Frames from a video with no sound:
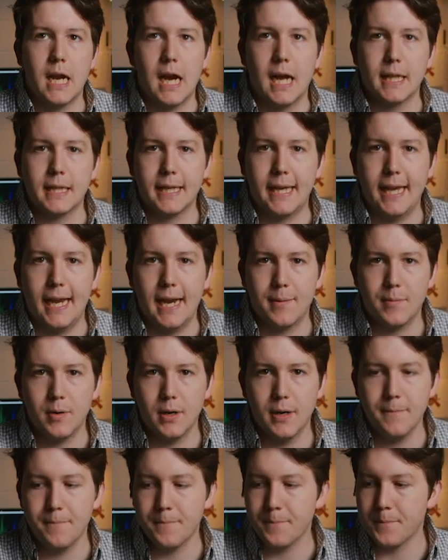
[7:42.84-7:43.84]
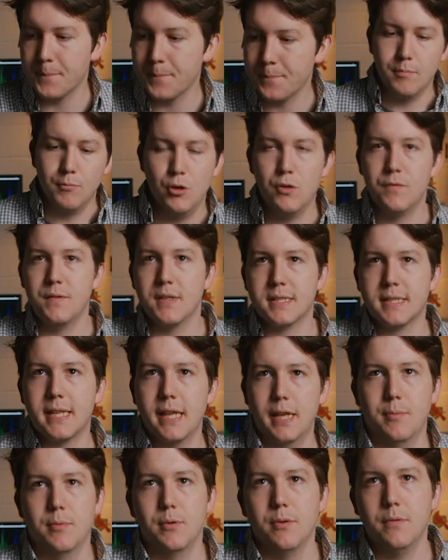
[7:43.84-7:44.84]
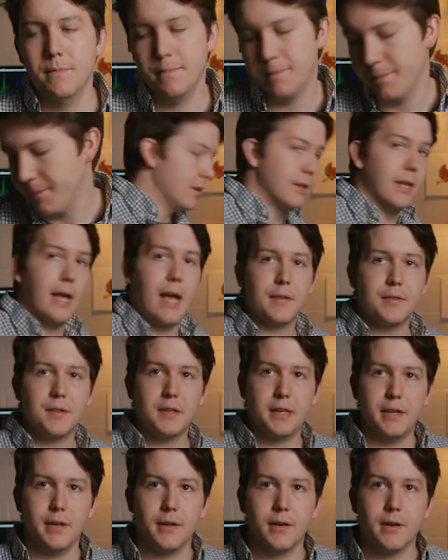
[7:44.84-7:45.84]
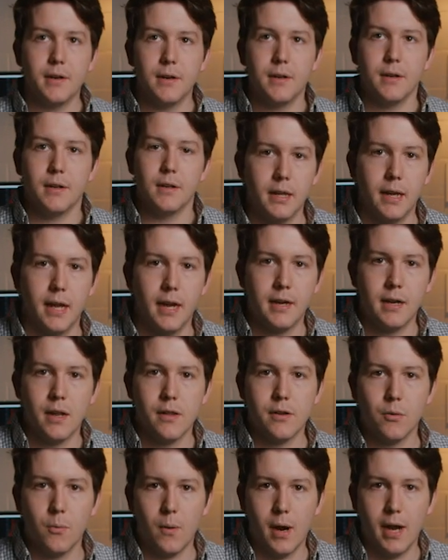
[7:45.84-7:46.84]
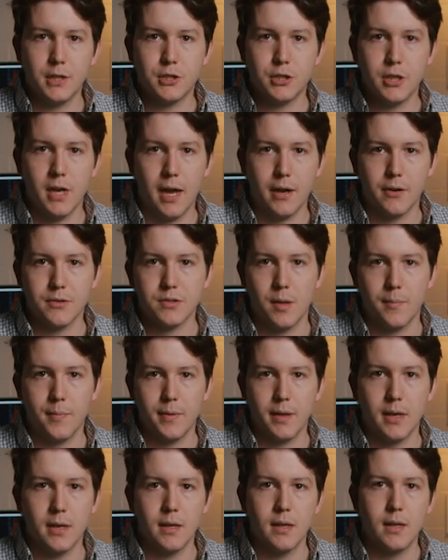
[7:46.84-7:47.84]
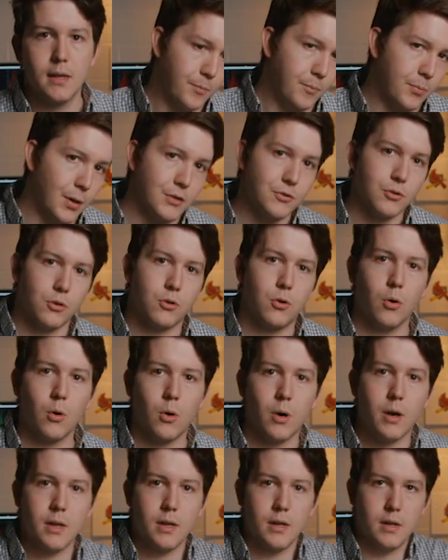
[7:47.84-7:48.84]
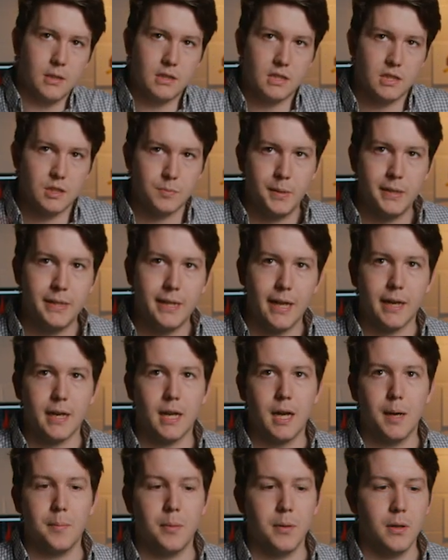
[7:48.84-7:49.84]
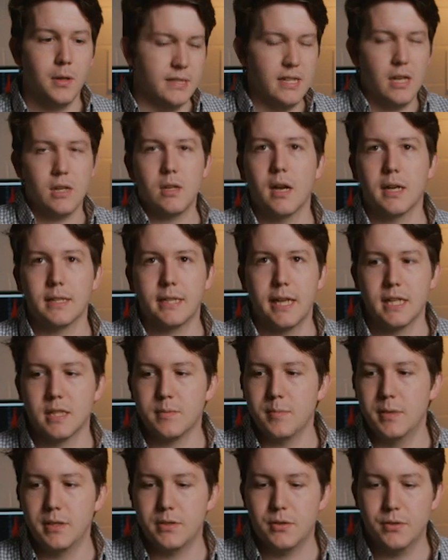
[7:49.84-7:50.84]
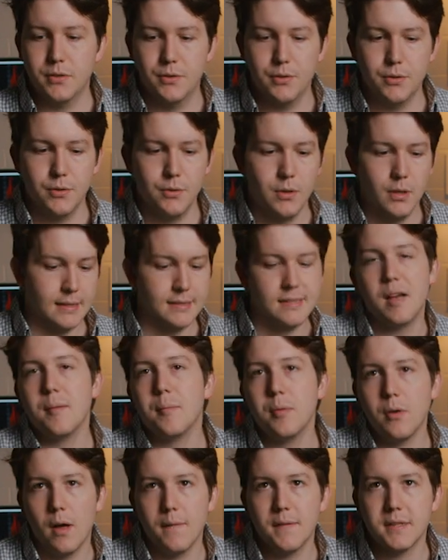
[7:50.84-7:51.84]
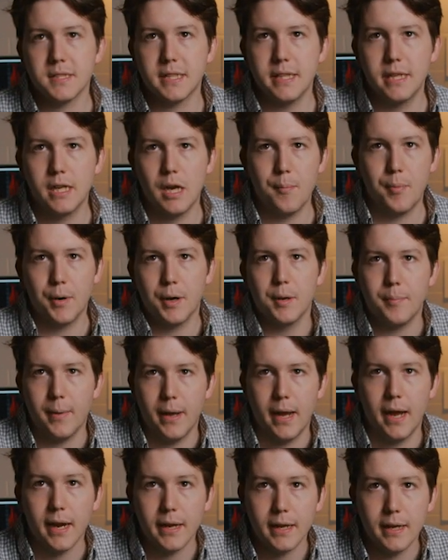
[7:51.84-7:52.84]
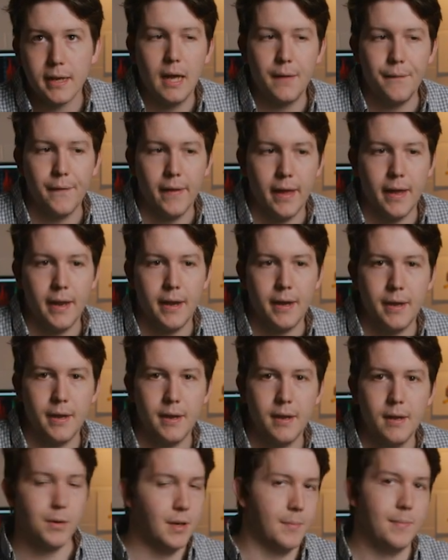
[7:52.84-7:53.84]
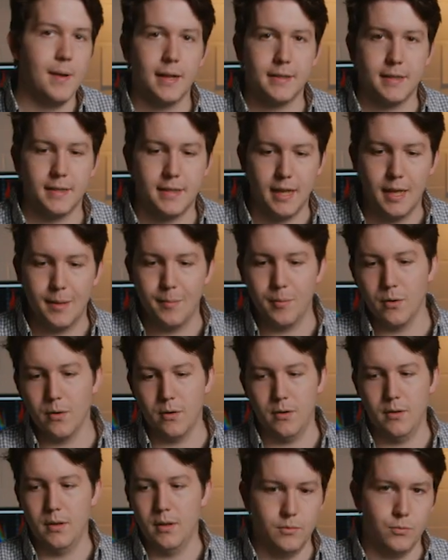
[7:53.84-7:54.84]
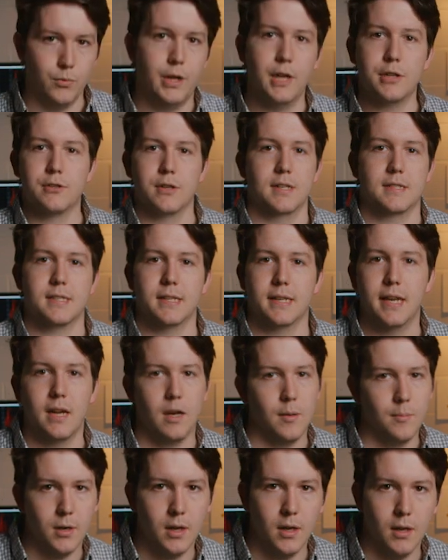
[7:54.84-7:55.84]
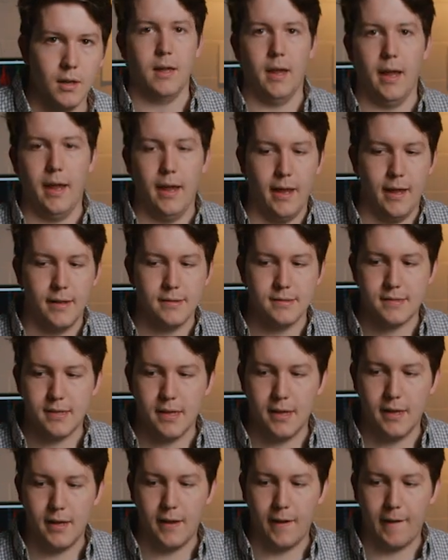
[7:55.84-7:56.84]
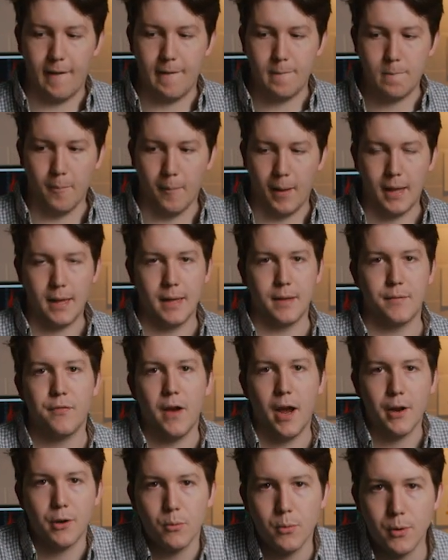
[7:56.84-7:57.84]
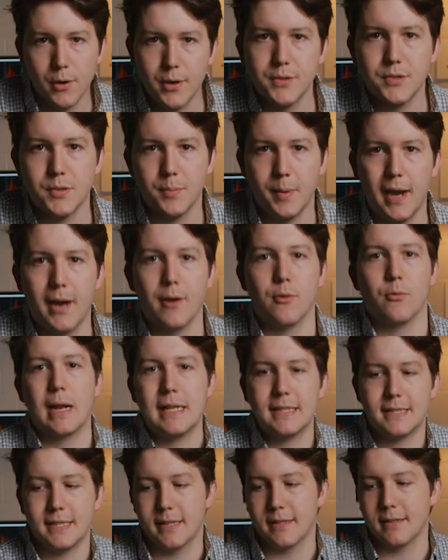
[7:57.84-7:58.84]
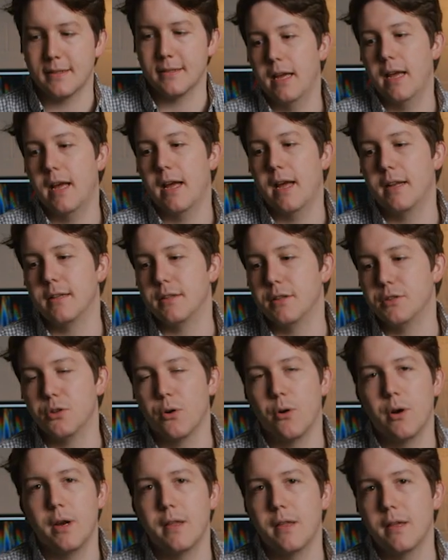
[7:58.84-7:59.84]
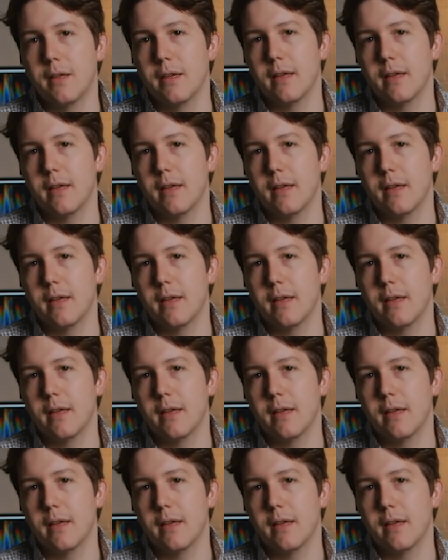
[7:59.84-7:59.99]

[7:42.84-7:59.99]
cut the camera, move this table, lay out the gear, get another wide shot or something, press record, speed that up, see how long it takes me to assemble all this gear and put it back, and then bring back the table, readjust the camera, and say my final words about renting and the joy